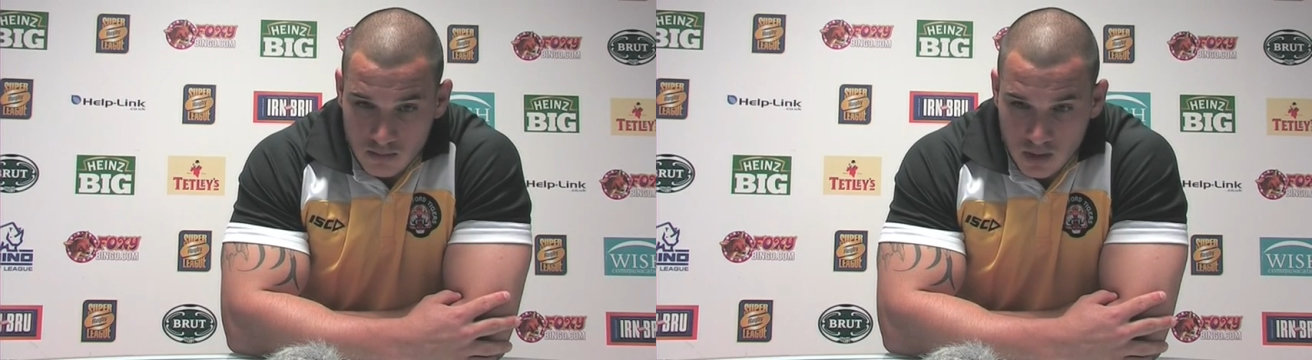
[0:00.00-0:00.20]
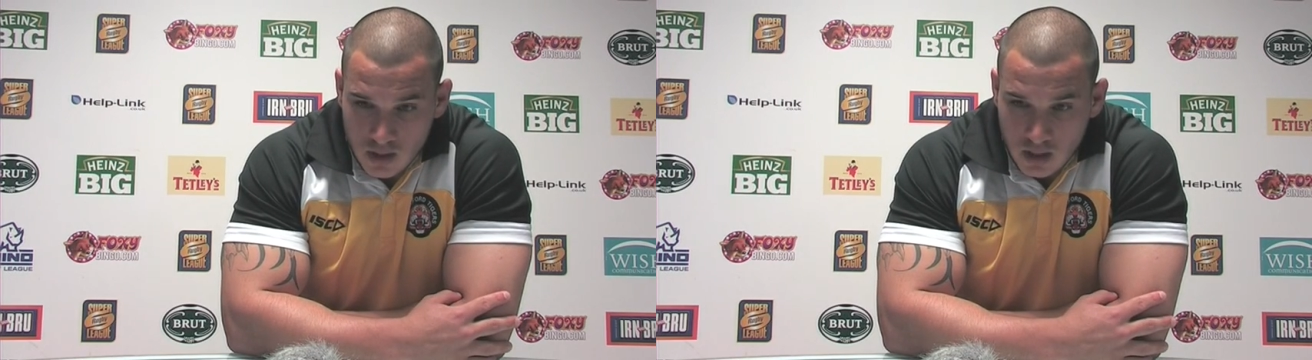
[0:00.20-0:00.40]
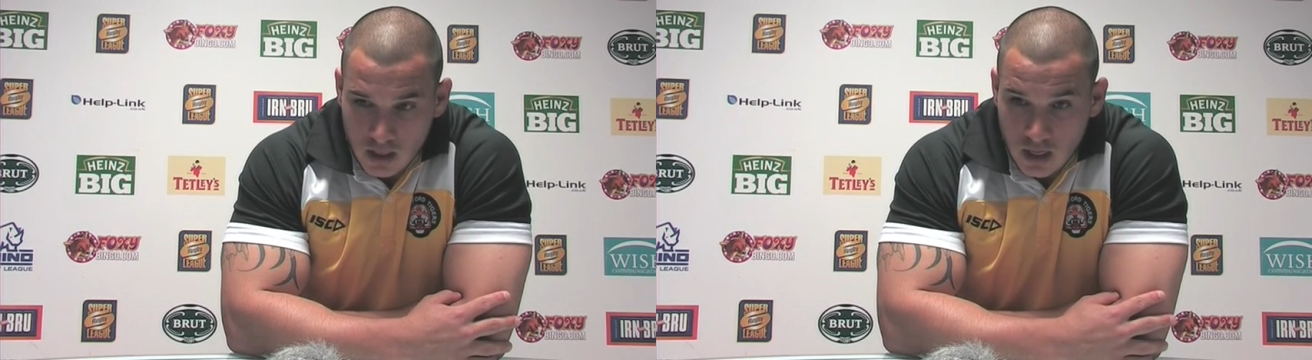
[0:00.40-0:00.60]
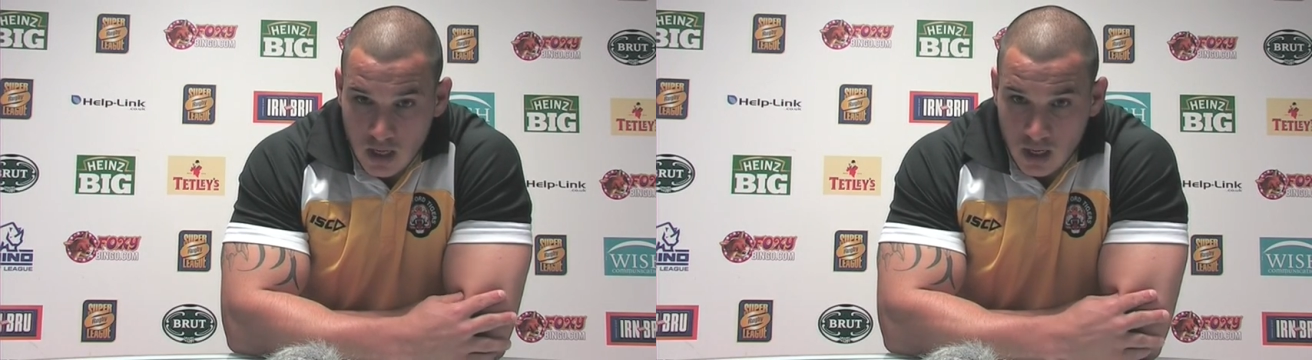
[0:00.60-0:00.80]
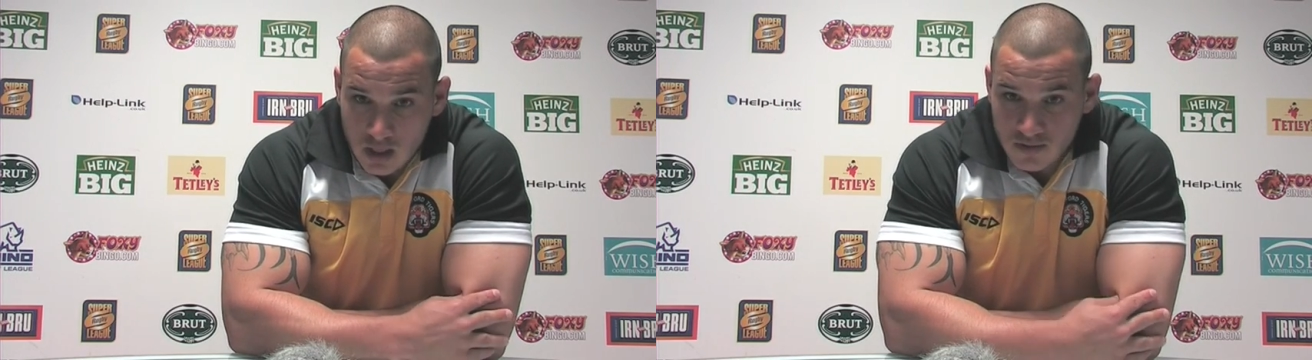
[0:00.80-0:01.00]
you know, you
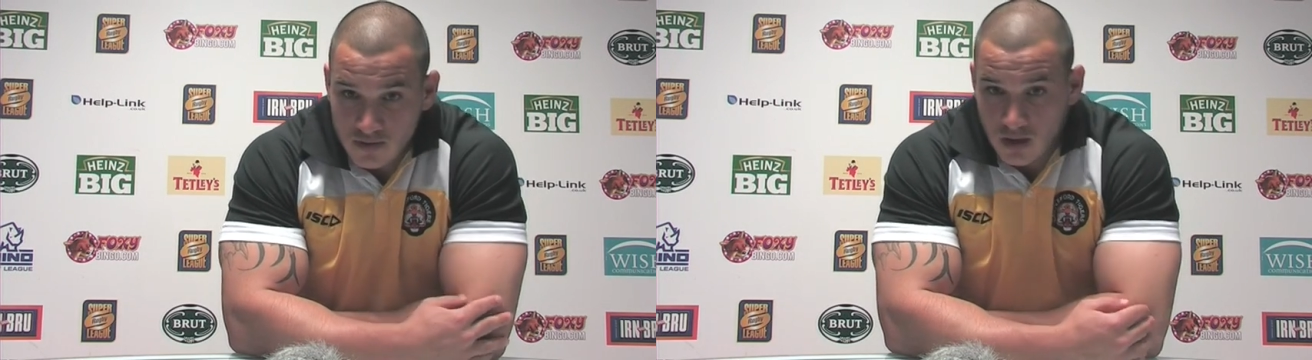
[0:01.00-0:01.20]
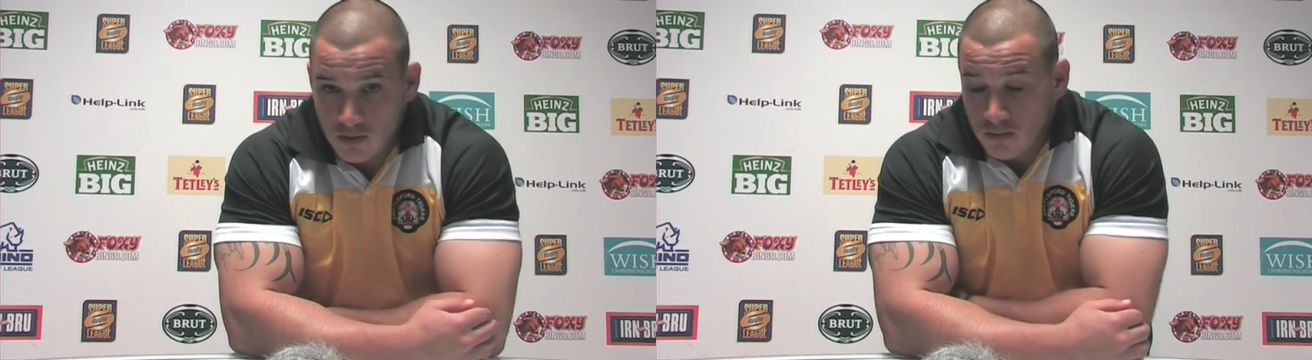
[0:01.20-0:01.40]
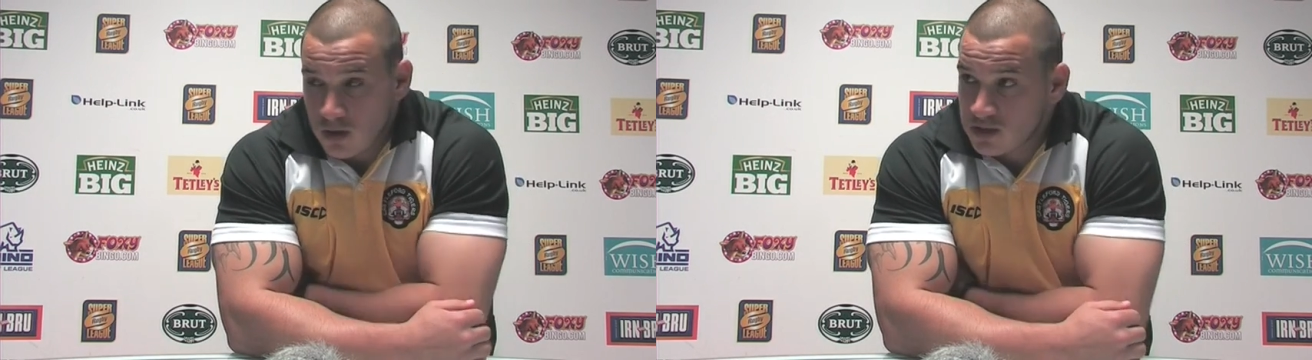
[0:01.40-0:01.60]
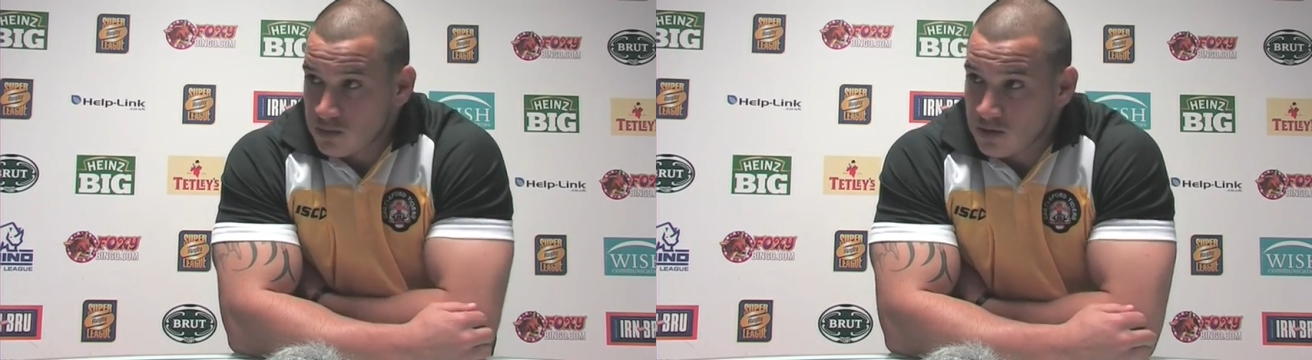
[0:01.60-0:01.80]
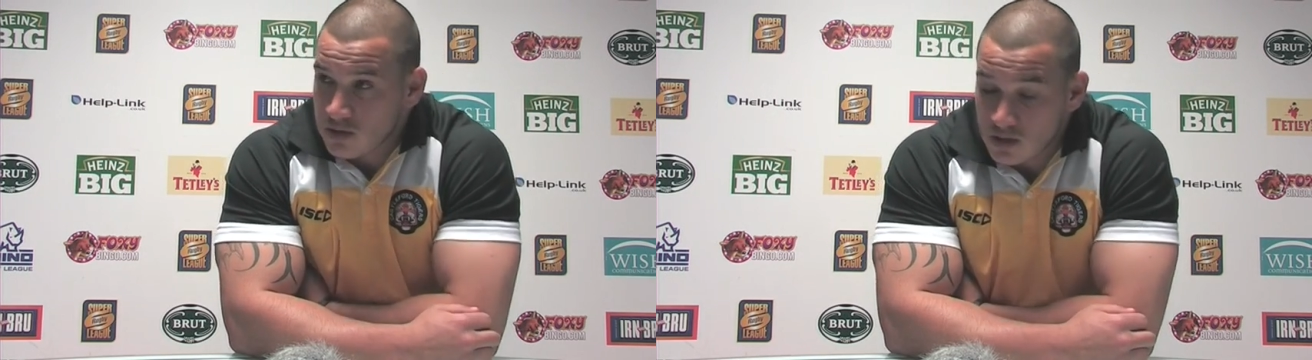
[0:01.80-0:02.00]
can't ask for much
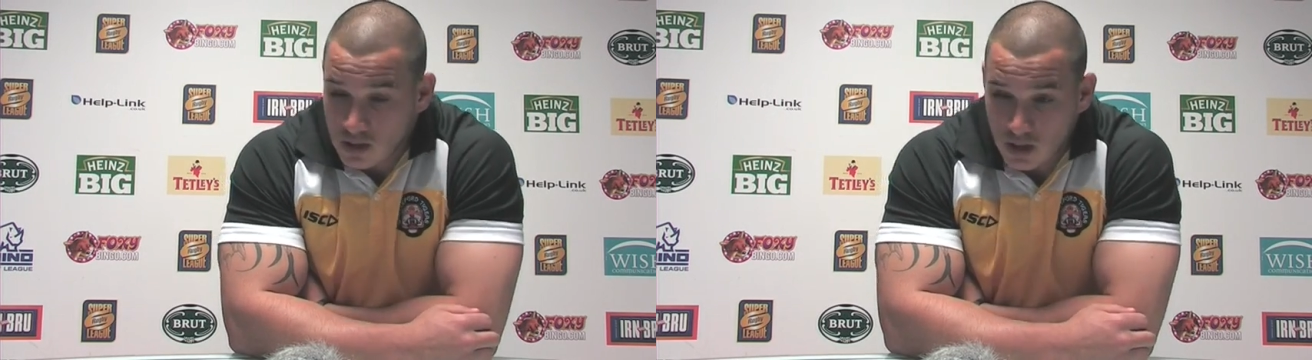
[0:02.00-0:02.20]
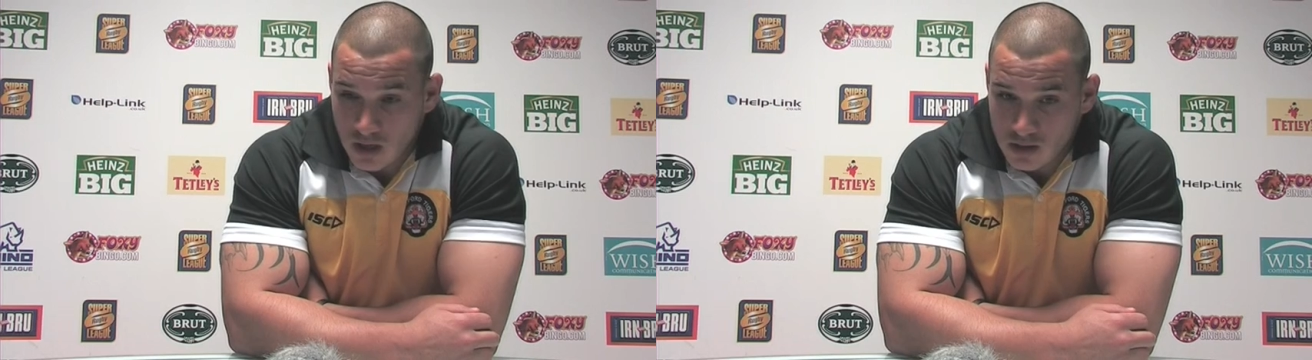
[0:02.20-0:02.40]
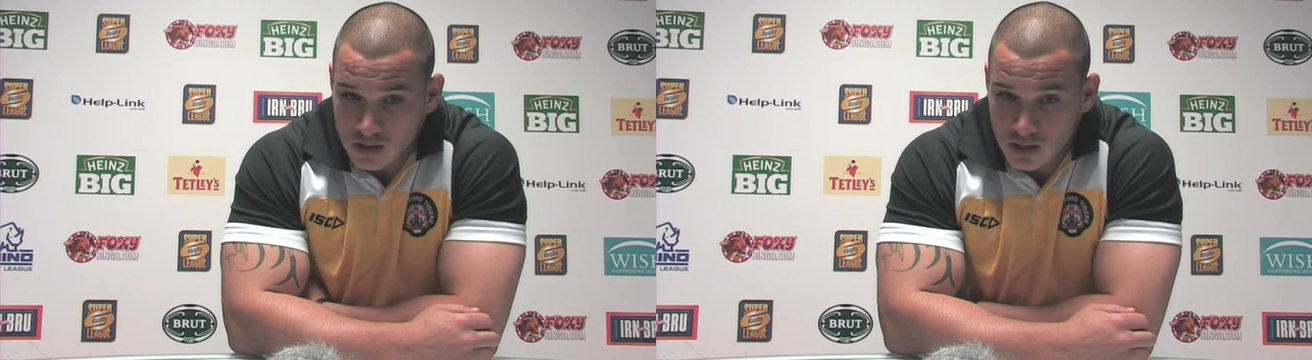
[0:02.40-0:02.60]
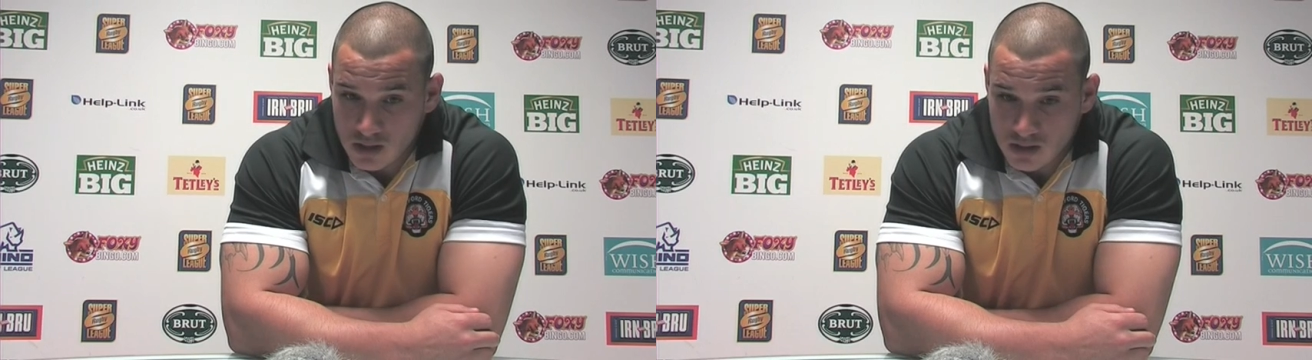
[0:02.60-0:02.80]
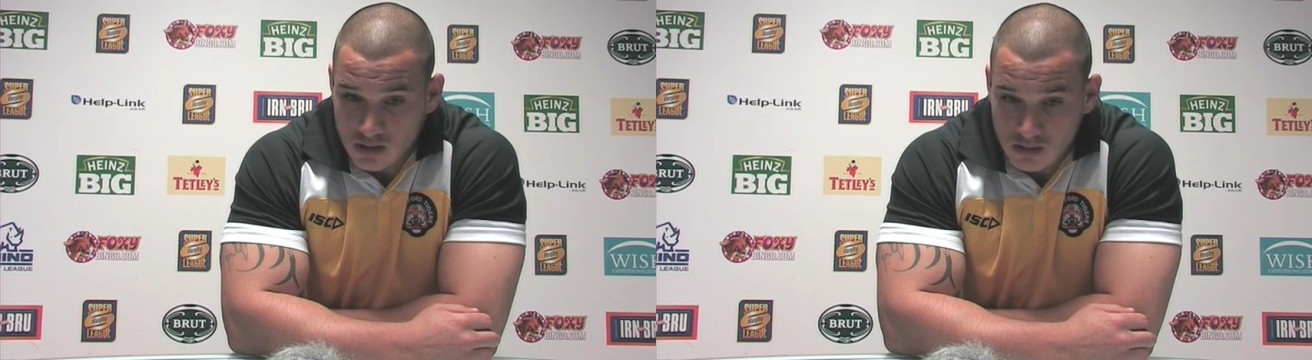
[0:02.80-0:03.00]
more than a coach, and
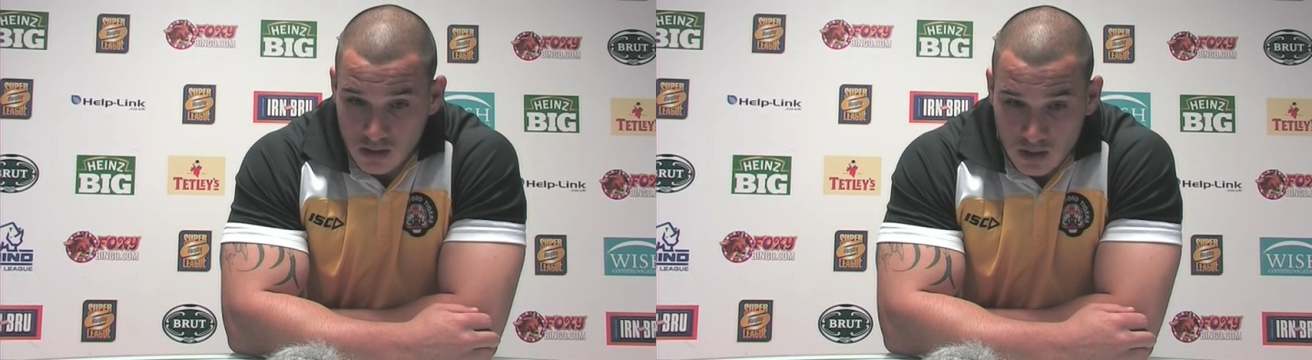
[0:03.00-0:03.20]
he's,